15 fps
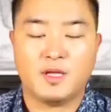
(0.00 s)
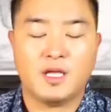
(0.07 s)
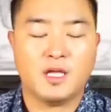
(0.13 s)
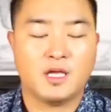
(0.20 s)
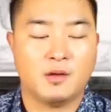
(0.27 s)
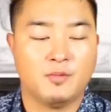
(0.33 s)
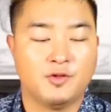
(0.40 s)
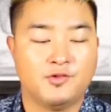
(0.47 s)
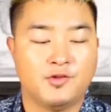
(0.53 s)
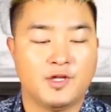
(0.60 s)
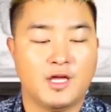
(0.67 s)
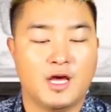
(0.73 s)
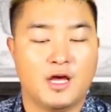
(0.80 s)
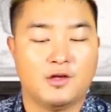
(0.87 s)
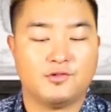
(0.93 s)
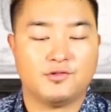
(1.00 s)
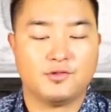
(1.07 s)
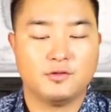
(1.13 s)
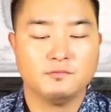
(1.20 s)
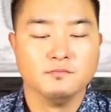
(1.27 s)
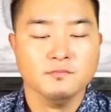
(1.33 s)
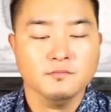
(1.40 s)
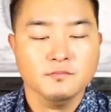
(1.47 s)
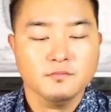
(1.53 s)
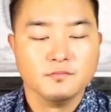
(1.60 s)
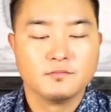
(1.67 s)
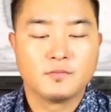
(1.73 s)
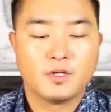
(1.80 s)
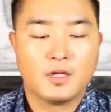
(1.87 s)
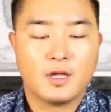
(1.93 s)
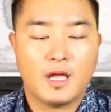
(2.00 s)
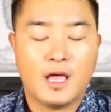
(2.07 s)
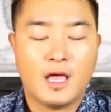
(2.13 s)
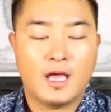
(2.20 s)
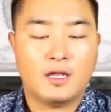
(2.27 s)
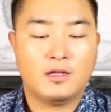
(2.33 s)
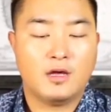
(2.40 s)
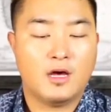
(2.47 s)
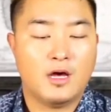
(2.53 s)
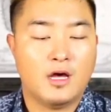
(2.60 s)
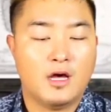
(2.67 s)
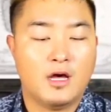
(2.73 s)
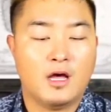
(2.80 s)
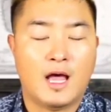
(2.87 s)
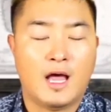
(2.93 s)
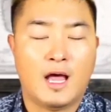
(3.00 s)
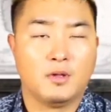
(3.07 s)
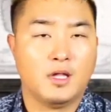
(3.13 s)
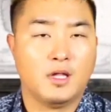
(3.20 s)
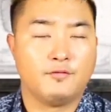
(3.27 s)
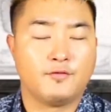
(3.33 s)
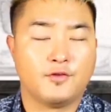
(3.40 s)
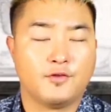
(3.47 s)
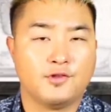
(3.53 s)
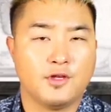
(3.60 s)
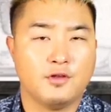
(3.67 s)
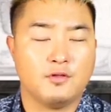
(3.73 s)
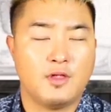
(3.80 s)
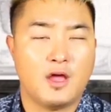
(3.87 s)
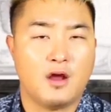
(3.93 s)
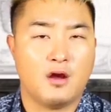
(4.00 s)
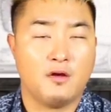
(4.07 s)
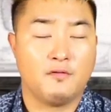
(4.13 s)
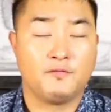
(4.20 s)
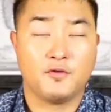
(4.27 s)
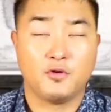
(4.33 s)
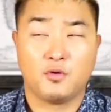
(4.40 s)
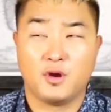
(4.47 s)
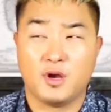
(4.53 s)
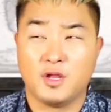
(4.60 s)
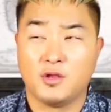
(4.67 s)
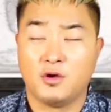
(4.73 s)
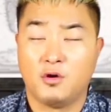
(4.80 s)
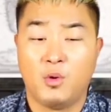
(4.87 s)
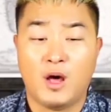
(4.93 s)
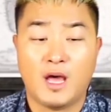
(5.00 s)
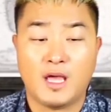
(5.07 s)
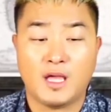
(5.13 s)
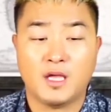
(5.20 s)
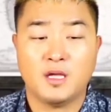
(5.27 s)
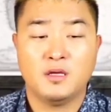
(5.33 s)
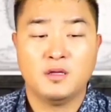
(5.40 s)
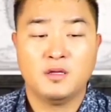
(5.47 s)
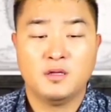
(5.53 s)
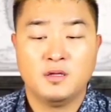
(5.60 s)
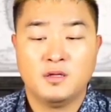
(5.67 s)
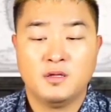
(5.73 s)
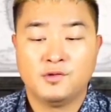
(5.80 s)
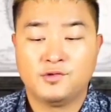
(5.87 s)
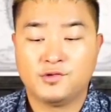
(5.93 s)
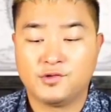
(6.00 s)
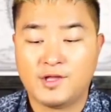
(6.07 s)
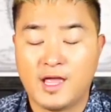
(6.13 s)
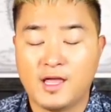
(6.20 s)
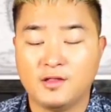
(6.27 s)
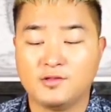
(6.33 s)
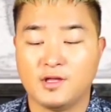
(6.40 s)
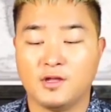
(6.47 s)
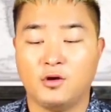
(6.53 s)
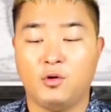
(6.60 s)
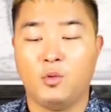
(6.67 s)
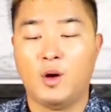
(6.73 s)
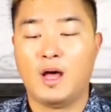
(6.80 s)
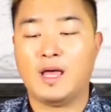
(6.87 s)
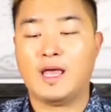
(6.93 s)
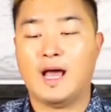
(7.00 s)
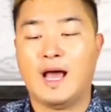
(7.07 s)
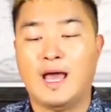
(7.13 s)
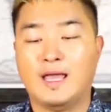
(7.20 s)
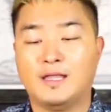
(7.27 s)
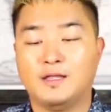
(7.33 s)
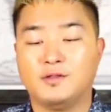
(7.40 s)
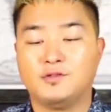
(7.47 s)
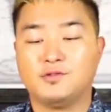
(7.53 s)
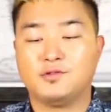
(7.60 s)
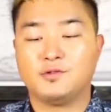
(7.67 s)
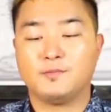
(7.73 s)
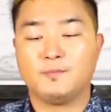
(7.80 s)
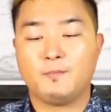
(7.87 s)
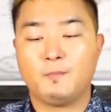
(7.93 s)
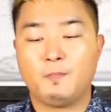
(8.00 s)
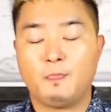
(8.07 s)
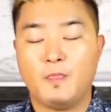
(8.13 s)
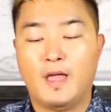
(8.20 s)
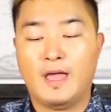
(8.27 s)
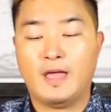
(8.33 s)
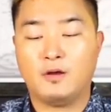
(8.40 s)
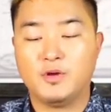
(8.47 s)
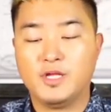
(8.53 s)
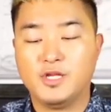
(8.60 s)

me. Come and see us. And I would love to see you there if you're in the Hawaii state and Hawaii islands and